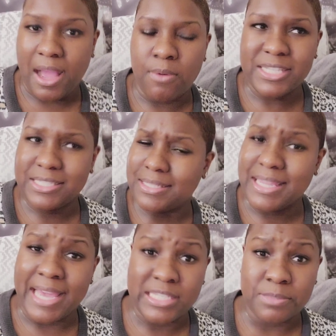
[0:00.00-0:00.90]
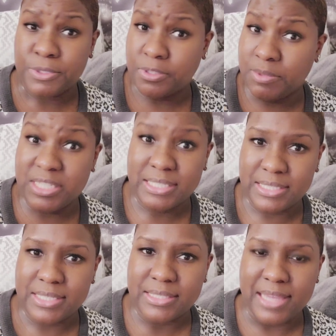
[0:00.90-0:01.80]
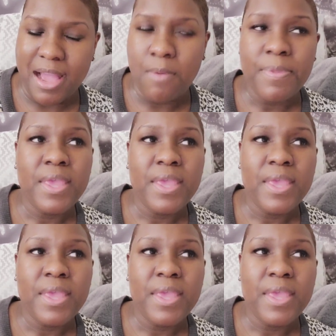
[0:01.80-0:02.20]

because his dad is supposed to be deceased now.